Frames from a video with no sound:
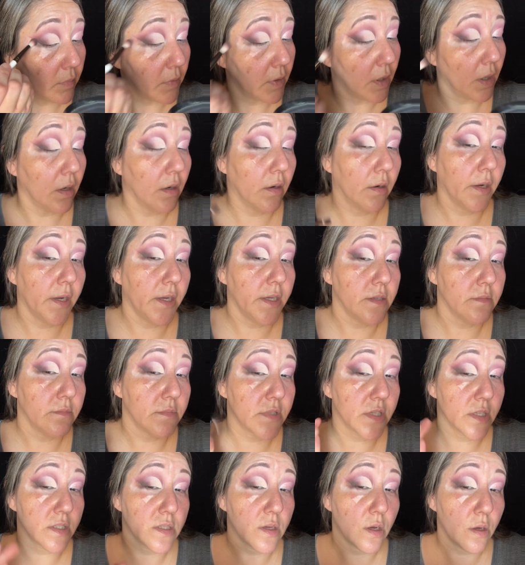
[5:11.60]
All right, so
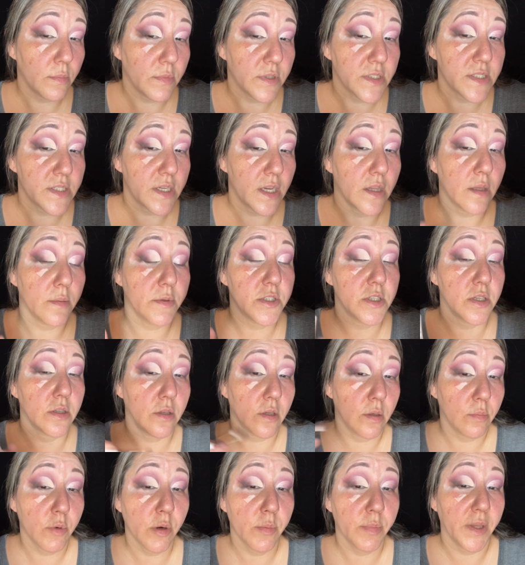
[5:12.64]
it's almost done. Let me do a little
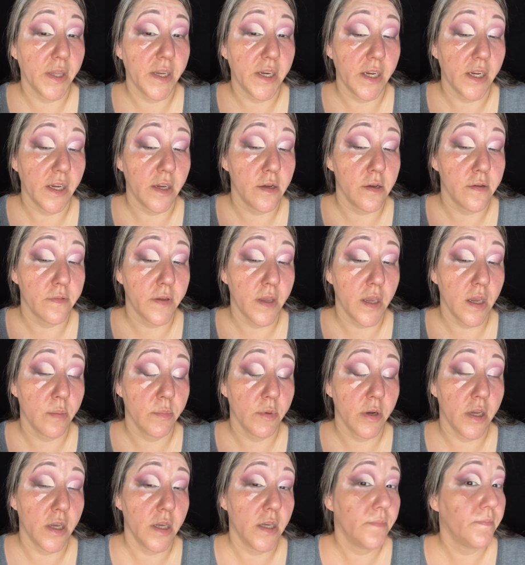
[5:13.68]
more blending off
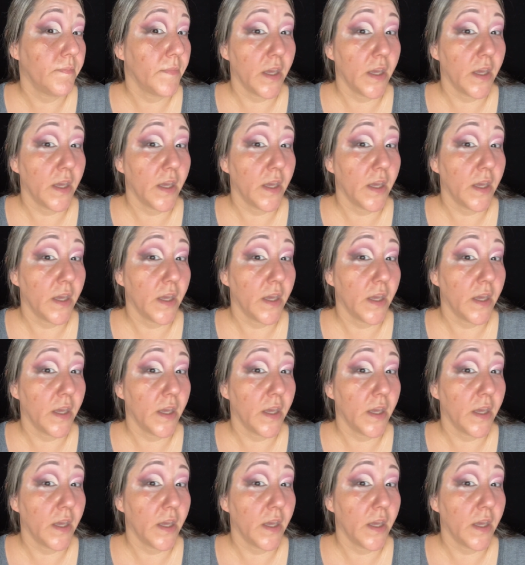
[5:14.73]
camera